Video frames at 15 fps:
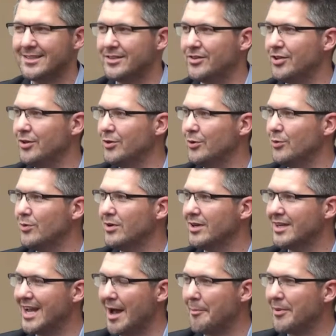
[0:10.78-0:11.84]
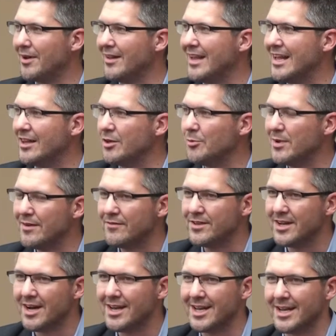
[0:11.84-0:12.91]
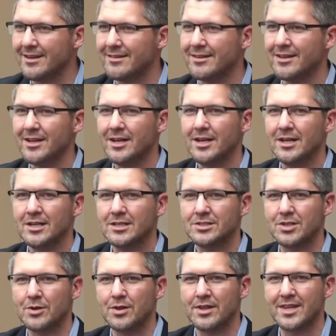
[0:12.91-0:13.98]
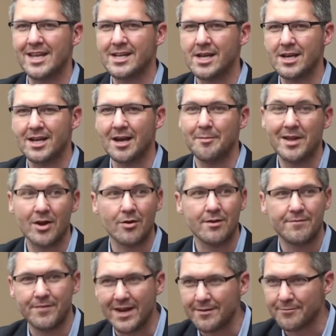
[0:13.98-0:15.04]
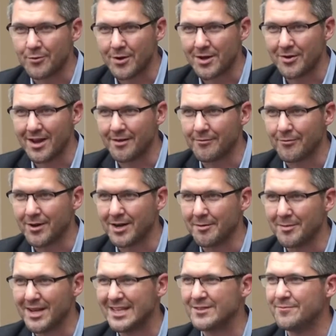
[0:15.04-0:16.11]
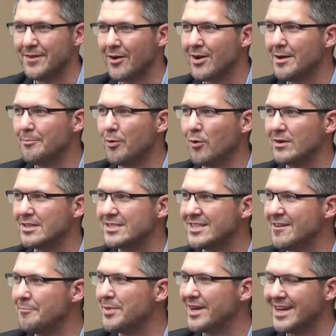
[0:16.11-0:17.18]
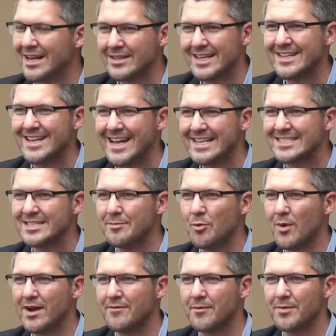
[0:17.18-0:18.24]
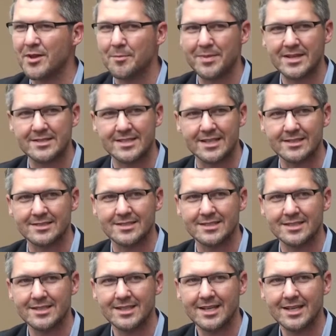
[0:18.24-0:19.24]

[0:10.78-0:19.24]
to Capitol Hill, and we've done it so that they could come here and fight for internet freedom. It's very important stuff, but it, it takes them away from their business.